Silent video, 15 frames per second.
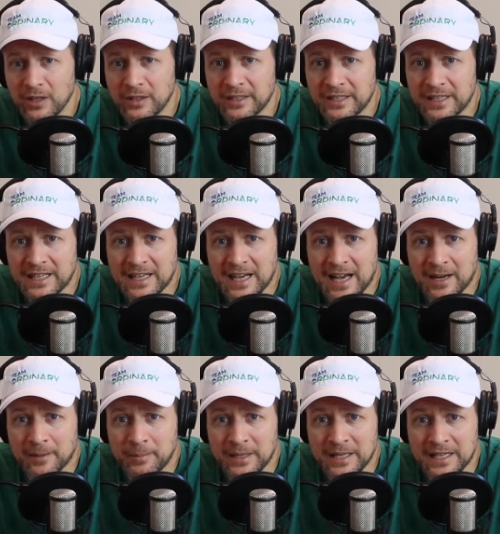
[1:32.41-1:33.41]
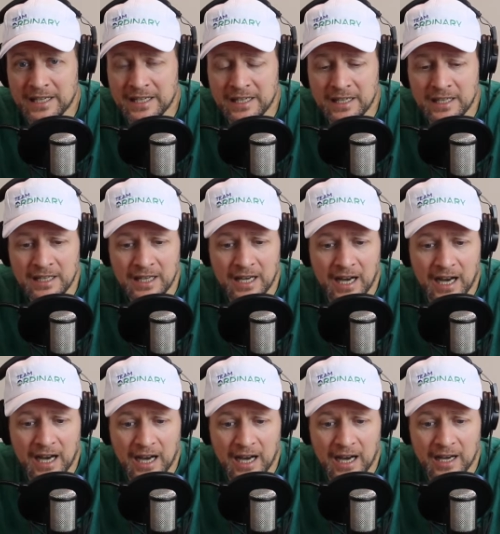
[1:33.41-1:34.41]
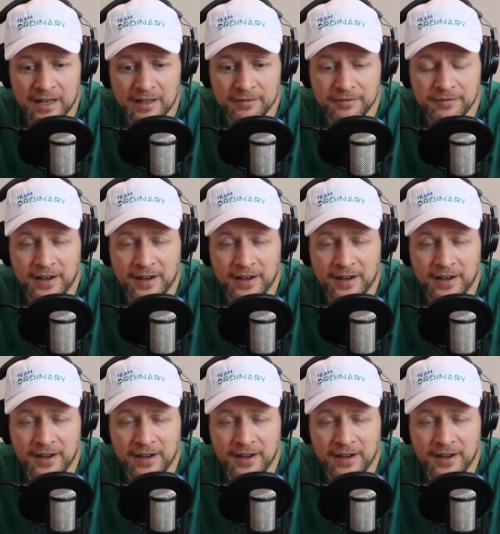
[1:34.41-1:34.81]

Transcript: then you gotta be 5